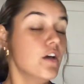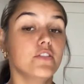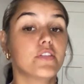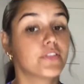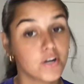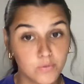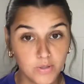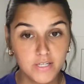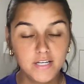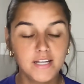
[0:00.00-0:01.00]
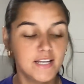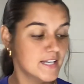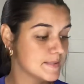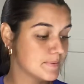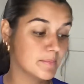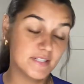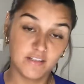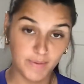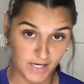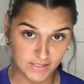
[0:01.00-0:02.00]
The third one is
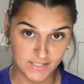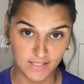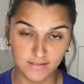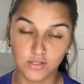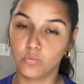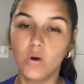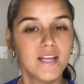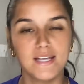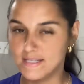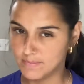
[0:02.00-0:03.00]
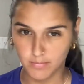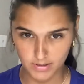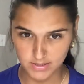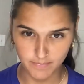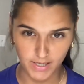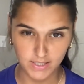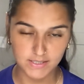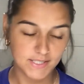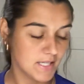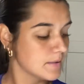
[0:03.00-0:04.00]
permissive parenting. So what is permissive
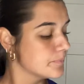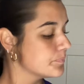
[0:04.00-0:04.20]
parenting?